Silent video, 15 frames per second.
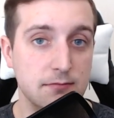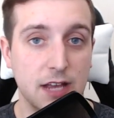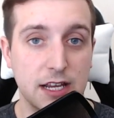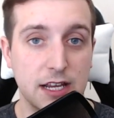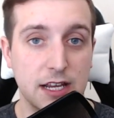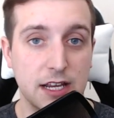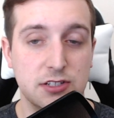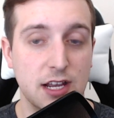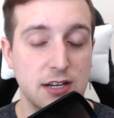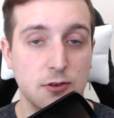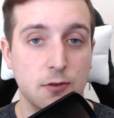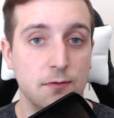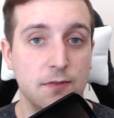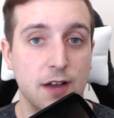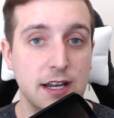I
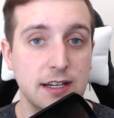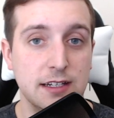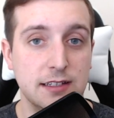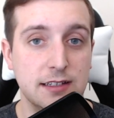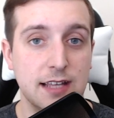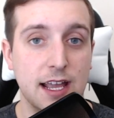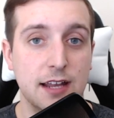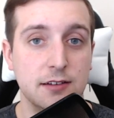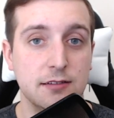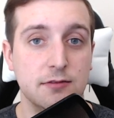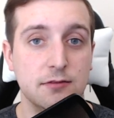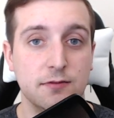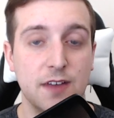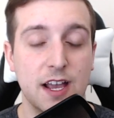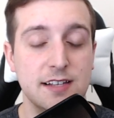don't find it that
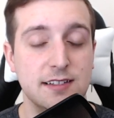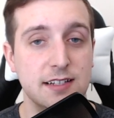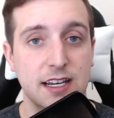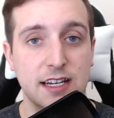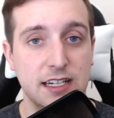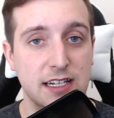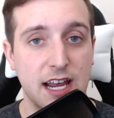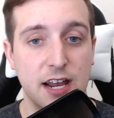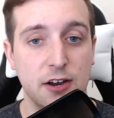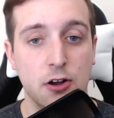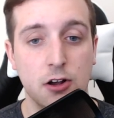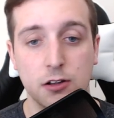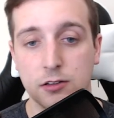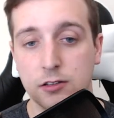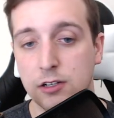fascinating at
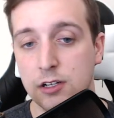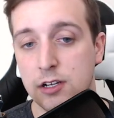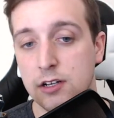all.